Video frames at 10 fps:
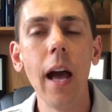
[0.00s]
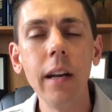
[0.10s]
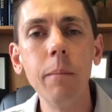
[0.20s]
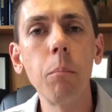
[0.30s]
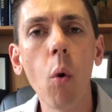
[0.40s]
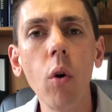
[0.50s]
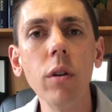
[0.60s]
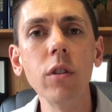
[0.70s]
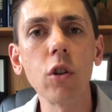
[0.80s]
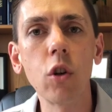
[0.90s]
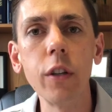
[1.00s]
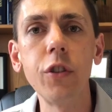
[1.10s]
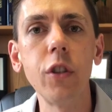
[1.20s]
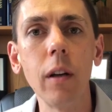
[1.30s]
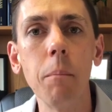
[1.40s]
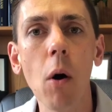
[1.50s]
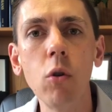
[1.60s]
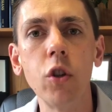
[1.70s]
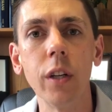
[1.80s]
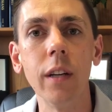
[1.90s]
An important Christian
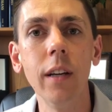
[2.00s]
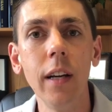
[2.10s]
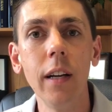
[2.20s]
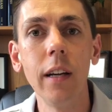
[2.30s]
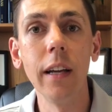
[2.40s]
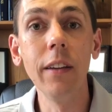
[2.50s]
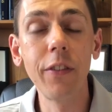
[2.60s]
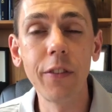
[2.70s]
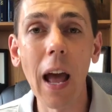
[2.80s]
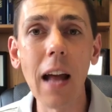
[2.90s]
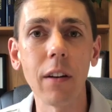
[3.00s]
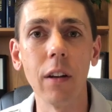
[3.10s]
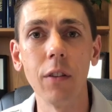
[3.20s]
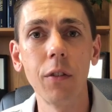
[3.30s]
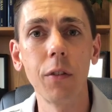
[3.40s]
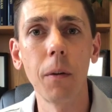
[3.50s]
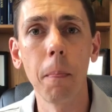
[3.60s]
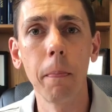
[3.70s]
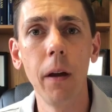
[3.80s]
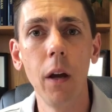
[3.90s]
emotion is sadness.
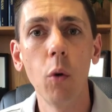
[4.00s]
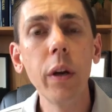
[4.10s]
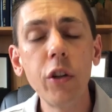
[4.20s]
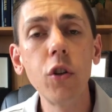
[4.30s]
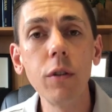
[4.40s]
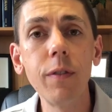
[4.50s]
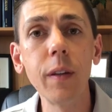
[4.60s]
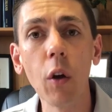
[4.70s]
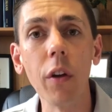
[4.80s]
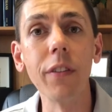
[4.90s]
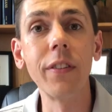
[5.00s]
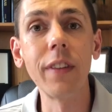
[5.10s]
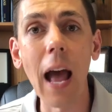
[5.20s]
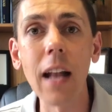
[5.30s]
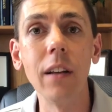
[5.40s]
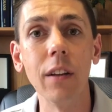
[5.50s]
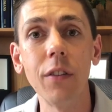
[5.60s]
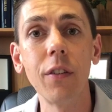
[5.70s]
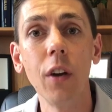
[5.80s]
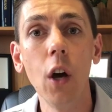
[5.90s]
We should feel
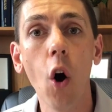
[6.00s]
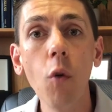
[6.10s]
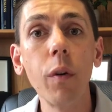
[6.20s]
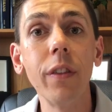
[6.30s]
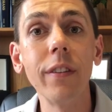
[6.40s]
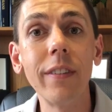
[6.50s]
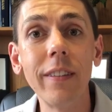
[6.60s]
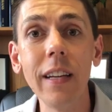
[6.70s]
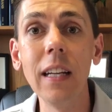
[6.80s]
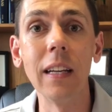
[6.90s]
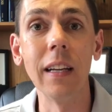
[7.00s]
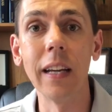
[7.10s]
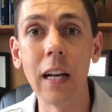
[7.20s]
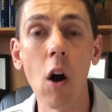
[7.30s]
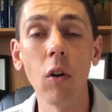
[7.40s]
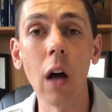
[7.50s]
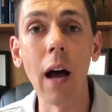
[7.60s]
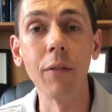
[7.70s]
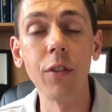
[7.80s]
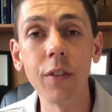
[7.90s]
sadness over the sin in our
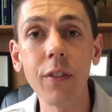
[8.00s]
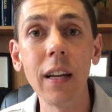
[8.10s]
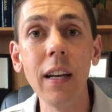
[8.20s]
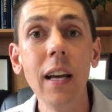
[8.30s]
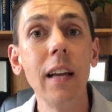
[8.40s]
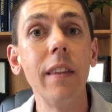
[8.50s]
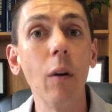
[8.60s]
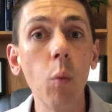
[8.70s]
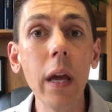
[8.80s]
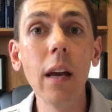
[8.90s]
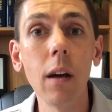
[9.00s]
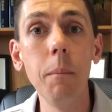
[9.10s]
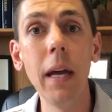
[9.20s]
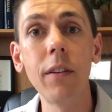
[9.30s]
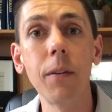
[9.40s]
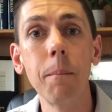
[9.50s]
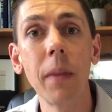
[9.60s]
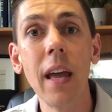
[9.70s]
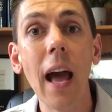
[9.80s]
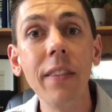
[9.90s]
lives, the sin that we commit
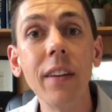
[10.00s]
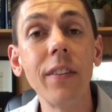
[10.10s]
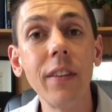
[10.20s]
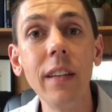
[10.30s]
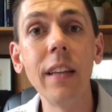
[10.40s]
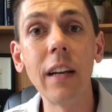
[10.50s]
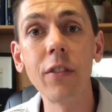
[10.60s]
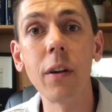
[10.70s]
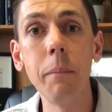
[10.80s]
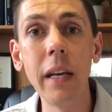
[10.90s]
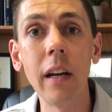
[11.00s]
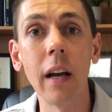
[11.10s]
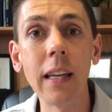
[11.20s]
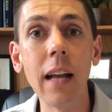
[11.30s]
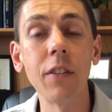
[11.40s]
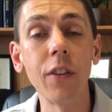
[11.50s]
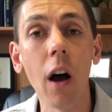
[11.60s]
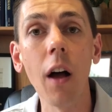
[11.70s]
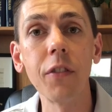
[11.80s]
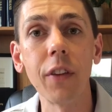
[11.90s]
and the sin that is committed against
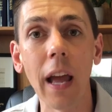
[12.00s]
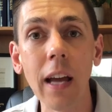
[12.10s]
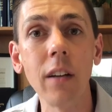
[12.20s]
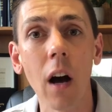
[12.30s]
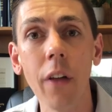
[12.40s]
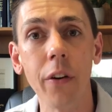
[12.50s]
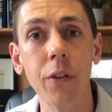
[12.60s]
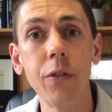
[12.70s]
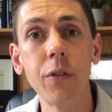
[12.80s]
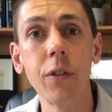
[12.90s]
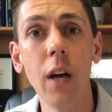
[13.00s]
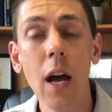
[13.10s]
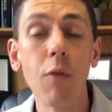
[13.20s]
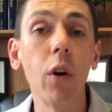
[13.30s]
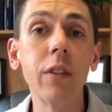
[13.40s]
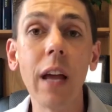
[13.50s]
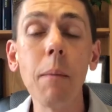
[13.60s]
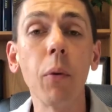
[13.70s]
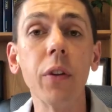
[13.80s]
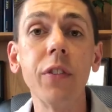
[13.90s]
us and others. For
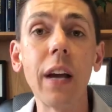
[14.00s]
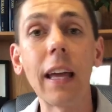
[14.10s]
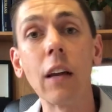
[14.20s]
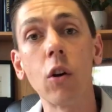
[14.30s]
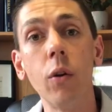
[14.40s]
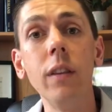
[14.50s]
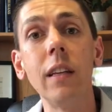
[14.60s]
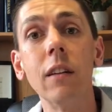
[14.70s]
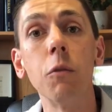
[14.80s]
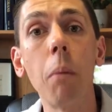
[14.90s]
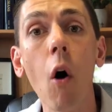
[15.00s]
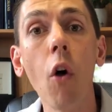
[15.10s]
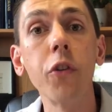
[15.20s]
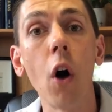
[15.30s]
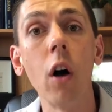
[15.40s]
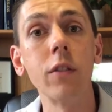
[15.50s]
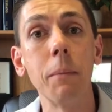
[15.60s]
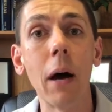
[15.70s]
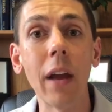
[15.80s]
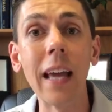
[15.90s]
example, in 2 Corinthians, Paul talks
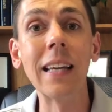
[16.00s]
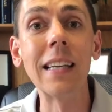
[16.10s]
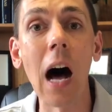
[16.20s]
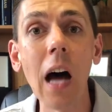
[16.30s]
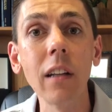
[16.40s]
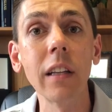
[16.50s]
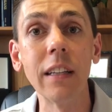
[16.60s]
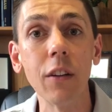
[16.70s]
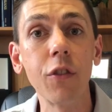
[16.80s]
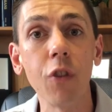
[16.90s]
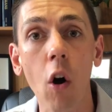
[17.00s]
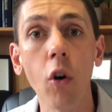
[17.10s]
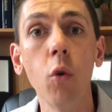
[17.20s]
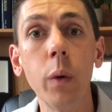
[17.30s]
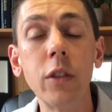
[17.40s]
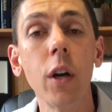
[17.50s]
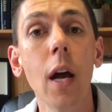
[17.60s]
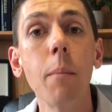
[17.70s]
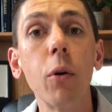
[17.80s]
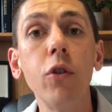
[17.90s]
about a godly sorrow which
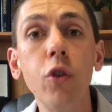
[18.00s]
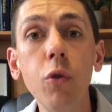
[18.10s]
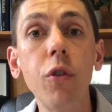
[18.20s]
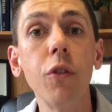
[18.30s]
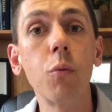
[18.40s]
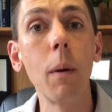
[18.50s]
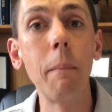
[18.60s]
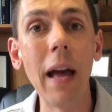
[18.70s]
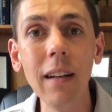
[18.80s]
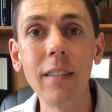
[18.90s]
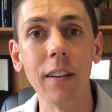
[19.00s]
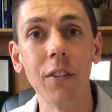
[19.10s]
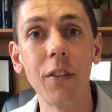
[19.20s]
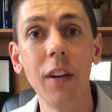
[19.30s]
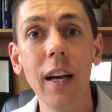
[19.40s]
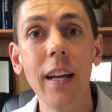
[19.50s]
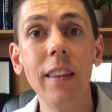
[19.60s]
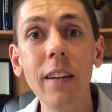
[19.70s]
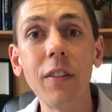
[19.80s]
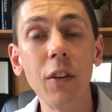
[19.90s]
produces repentance.
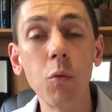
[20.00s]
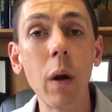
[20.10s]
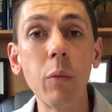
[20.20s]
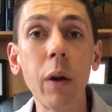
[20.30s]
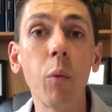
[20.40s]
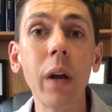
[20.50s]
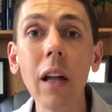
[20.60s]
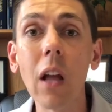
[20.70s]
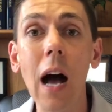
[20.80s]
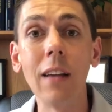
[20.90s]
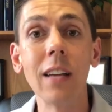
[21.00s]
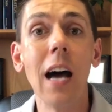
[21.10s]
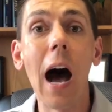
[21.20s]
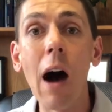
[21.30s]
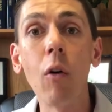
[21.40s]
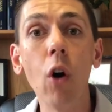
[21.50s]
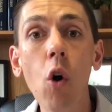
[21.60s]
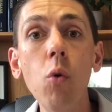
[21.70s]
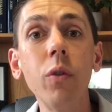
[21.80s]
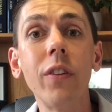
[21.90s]
This is when we realize our
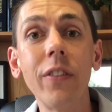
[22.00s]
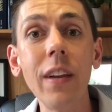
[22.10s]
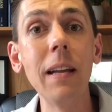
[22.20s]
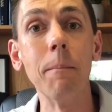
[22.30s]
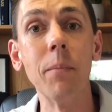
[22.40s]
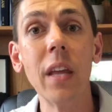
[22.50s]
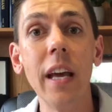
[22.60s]
own sin.